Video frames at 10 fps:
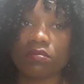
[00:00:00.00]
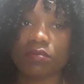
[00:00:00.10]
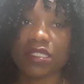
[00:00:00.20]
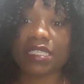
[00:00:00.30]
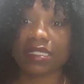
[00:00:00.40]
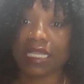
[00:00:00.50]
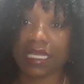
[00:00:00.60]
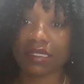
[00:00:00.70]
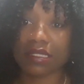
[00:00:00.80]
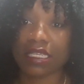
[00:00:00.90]

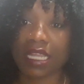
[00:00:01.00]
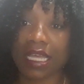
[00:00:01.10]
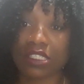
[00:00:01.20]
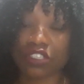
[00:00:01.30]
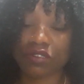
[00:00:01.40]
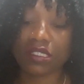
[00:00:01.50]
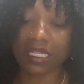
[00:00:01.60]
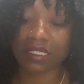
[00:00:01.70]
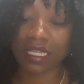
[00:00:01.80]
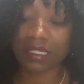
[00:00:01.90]
settings. It has 3
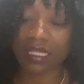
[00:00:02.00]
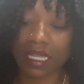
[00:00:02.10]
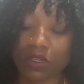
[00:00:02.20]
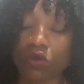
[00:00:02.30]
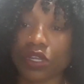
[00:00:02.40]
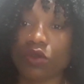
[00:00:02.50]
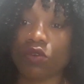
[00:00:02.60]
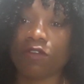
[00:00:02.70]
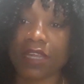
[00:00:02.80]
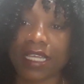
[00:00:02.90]
settings, and the on and
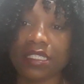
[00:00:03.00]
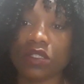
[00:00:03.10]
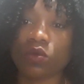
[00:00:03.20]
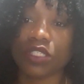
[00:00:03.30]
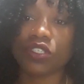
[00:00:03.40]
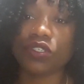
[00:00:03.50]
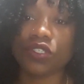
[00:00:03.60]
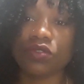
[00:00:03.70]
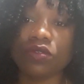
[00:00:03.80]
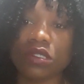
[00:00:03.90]
off light is what you
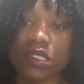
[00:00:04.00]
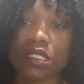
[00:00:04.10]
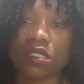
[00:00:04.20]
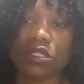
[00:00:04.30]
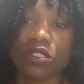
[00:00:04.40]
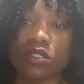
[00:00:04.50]
use to